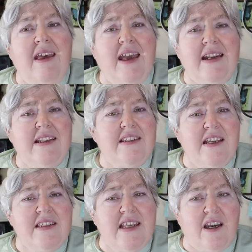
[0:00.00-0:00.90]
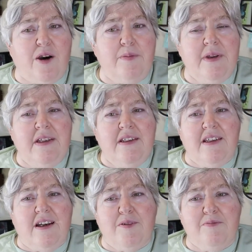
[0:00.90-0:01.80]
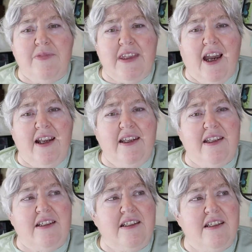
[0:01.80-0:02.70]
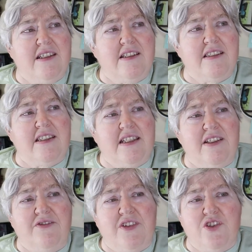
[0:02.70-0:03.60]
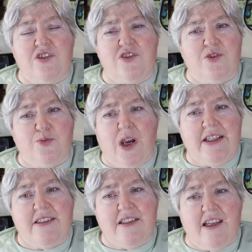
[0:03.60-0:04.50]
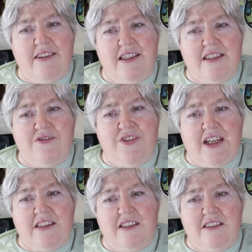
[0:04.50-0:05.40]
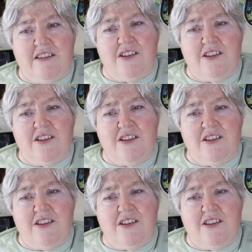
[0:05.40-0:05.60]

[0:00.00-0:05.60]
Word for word: And it does help. Um, the idea is that if it's your right side that's affected,